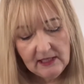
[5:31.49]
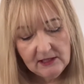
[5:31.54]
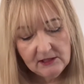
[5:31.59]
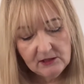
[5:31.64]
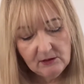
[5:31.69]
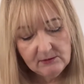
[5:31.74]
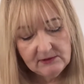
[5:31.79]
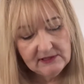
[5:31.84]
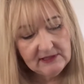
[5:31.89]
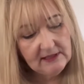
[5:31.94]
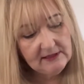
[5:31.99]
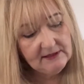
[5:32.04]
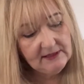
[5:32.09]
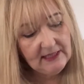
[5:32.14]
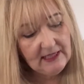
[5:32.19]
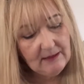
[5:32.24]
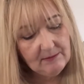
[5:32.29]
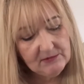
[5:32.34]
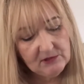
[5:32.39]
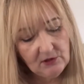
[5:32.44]
Don't say
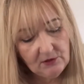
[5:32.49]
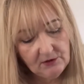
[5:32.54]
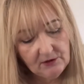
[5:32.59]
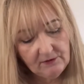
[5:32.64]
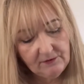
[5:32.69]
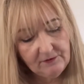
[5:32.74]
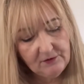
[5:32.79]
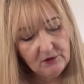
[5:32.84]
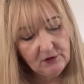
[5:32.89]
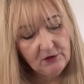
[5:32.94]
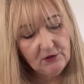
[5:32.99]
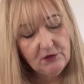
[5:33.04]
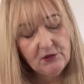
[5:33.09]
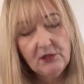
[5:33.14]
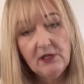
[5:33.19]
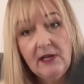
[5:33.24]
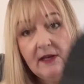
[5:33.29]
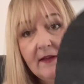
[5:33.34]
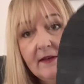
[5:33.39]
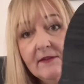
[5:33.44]
DMs on the foot,
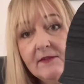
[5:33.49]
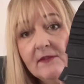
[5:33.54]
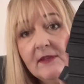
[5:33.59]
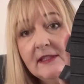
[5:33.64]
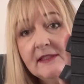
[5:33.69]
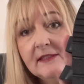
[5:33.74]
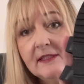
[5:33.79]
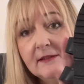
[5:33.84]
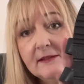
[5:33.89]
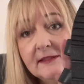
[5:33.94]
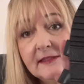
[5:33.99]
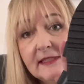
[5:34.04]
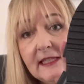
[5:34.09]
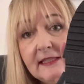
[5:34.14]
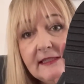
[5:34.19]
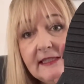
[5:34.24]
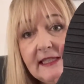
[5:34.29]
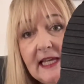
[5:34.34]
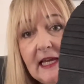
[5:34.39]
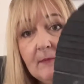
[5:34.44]
and they didn't say
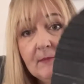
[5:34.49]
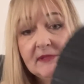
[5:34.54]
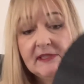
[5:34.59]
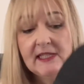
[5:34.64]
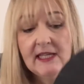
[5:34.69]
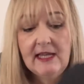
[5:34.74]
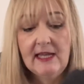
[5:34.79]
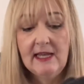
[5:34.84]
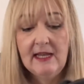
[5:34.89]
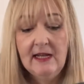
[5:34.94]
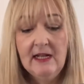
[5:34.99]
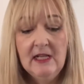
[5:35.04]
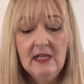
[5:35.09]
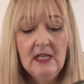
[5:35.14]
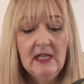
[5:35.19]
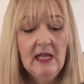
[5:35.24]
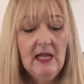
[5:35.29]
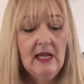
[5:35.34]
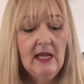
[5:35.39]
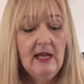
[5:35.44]
DMs there.
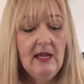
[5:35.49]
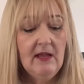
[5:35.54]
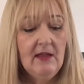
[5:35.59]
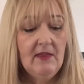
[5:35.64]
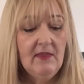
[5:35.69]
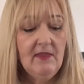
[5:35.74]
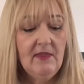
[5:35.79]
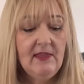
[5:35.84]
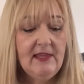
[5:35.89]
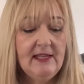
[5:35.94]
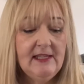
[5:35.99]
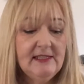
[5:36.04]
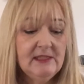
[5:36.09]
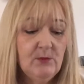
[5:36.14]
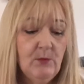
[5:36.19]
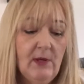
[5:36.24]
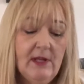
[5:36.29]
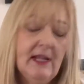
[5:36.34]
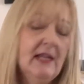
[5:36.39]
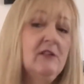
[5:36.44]
These,
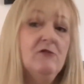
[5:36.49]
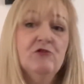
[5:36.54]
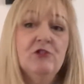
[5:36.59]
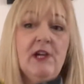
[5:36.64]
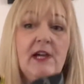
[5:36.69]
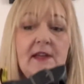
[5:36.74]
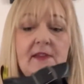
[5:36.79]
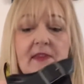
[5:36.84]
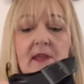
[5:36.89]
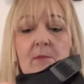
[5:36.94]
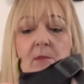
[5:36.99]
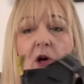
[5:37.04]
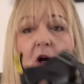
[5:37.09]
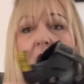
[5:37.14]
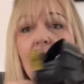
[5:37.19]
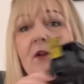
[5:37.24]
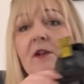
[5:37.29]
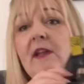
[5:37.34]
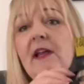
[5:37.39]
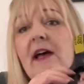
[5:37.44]
when I tried them
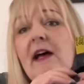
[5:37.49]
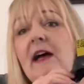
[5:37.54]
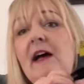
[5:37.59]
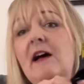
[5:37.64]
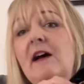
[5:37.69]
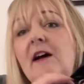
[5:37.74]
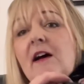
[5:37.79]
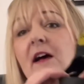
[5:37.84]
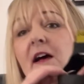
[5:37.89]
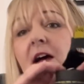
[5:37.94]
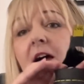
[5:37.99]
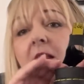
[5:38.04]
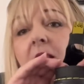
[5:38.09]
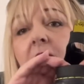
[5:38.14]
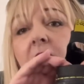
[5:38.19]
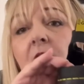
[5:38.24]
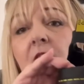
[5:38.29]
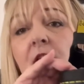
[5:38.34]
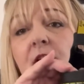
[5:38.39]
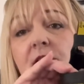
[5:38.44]
on, are a
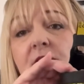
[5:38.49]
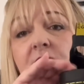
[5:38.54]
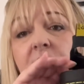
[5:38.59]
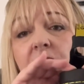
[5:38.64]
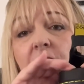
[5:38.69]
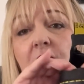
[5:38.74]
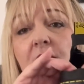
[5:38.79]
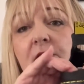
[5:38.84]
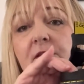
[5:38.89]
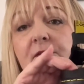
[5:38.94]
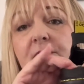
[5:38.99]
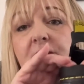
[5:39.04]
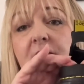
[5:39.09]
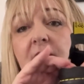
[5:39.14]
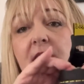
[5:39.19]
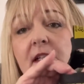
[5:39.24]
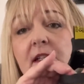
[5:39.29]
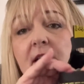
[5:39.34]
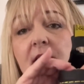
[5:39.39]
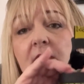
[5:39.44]
lot
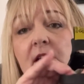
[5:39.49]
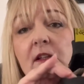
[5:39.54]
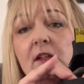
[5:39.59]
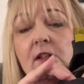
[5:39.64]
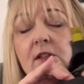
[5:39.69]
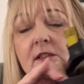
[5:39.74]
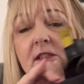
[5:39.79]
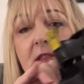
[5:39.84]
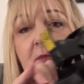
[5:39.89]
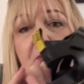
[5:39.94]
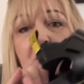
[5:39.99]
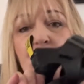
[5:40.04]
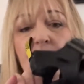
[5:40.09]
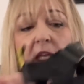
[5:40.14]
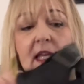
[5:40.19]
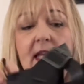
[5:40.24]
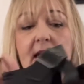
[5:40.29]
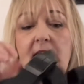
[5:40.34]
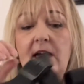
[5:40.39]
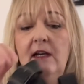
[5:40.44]
softer, a lot
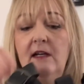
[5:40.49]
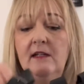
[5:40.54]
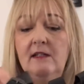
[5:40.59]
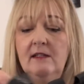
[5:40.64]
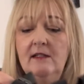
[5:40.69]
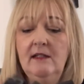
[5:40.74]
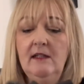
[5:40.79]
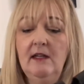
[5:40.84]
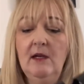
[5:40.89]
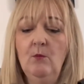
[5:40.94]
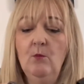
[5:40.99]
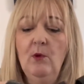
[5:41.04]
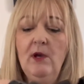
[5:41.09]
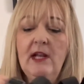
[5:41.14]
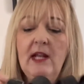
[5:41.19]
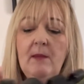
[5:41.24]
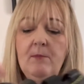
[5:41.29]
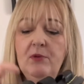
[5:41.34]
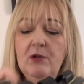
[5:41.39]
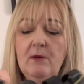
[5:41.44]
springier. And
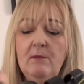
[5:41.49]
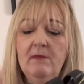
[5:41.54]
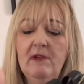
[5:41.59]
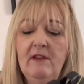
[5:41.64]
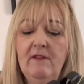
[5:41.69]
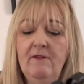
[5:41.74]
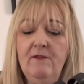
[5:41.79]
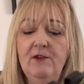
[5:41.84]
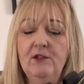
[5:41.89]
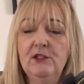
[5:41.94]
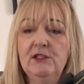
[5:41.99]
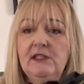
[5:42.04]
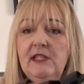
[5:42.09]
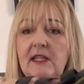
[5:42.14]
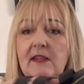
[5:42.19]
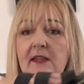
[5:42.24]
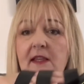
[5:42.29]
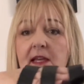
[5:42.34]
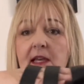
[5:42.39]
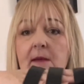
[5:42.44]
when I put my foot
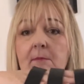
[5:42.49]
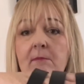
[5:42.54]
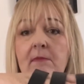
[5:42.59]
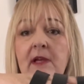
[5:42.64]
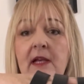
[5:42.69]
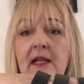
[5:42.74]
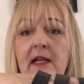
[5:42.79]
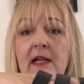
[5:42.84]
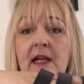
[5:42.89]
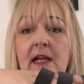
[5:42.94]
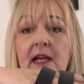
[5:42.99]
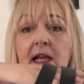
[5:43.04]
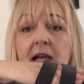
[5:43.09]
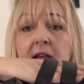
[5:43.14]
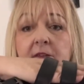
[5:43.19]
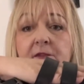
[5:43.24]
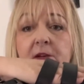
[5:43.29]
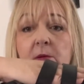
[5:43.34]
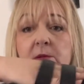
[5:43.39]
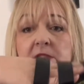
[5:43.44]
in them,
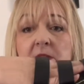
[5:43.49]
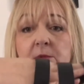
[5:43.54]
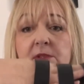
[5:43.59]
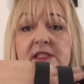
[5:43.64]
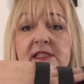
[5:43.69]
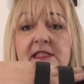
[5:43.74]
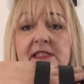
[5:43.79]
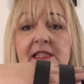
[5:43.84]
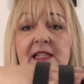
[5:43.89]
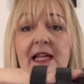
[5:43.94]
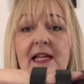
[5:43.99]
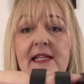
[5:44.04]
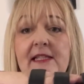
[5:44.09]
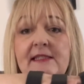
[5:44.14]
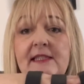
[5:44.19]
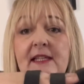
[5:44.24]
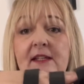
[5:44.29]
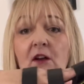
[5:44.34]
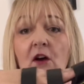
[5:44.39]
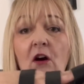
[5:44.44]
I found I was
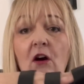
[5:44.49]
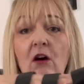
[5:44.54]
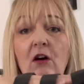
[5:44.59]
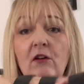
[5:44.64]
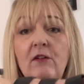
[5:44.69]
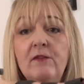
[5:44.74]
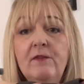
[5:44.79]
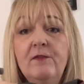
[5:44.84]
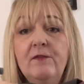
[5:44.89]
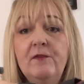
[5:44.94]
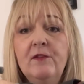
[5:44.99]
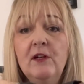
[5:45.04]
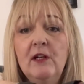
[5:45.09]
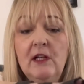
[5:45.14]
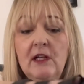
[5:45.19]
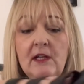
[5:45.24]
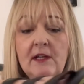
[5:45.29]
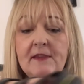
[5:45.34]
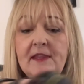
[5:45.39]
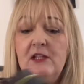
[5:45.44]
sliding off.
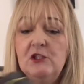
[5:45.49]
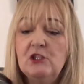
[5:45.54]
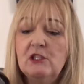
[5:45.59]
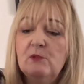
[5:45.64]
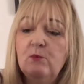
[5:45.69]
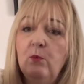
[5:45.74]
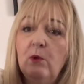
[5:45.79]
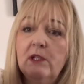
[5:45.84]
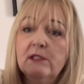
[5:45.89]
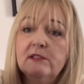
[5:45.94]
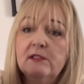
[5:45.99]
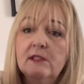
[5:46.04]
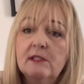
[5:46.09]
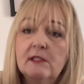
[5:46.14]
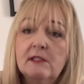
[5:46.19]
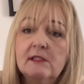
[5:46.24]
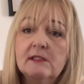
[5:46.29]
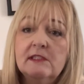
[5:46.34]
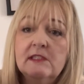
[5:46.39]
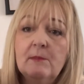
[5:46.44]
There just
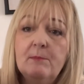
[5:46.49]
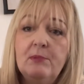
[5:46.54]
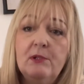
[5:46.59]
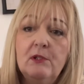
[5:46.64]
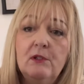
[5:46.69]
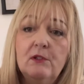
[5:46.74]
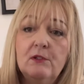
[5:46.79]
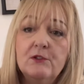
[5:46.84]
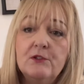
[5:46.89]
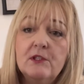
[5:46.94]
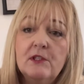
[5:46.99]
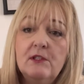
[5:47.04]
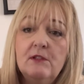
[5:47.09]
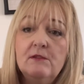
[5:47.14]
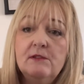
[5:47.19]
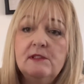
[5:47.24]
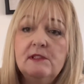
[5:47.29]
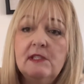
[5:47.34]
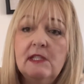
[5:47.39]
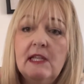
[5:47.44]
wasn't the support. Can
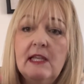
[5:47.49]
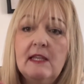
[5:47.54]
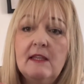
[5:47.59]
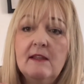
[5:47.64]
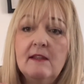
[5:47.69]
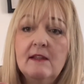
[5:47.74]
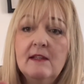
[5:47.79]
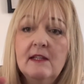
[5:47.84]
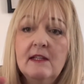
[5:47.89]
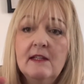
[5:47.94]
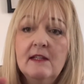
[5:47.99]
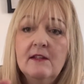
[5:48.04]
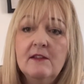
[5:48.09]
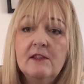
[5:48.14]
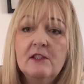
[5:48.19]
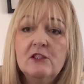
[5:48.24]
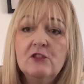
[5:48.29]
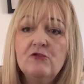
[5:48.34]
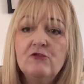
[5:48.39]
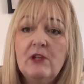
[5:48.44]
you see?
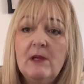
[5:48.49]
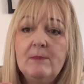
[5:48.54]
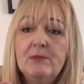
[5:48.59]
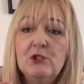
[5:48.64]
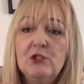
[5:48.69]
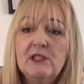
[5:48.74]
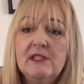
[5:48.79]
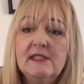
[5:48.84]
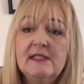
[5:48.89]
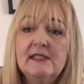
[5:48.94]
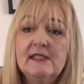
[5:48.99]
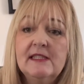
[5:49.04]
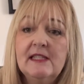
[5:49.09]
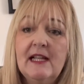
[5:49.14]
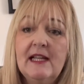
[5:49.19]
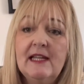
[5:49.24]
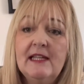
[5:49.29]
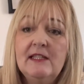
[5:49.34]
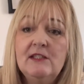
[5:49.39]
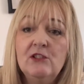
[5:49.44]
The straps just
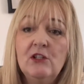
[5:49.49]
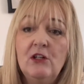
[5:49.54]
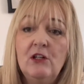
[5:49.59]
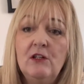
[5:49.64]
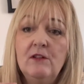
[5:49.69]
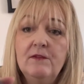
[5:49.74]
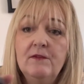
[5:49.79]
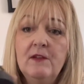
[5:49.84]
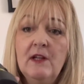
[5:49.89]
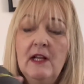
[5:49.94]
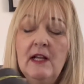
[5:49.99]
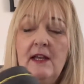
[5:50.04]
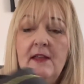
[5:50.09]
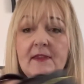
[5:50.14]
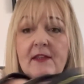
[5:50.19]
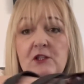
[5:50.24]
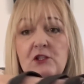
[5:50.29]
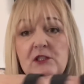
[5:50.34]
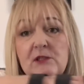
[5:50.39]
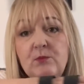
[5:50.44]
slide off.
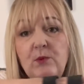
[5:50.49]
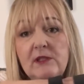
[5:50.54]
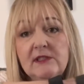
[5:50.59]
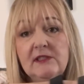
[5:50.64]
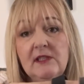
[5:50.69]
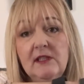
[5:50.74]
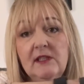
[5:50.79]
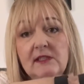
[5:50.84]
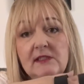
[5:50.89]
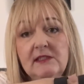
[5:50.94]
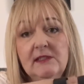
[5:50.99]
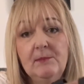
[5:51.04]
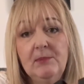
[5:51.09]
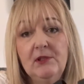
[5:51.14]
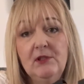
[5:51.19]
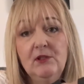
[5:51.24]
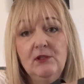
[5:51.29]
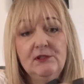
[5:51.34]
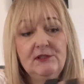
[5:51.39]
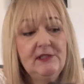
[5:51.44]
There just wasn't the
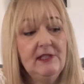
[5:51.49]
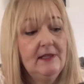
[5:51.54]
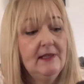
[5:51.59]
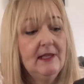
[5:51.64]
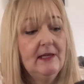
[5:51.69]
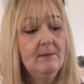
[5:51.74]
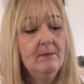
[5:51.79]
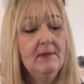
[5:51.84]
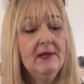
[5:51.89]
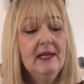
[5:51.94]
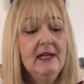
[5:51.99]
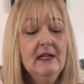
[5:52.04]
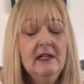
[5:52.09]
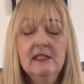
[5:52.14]
support in them.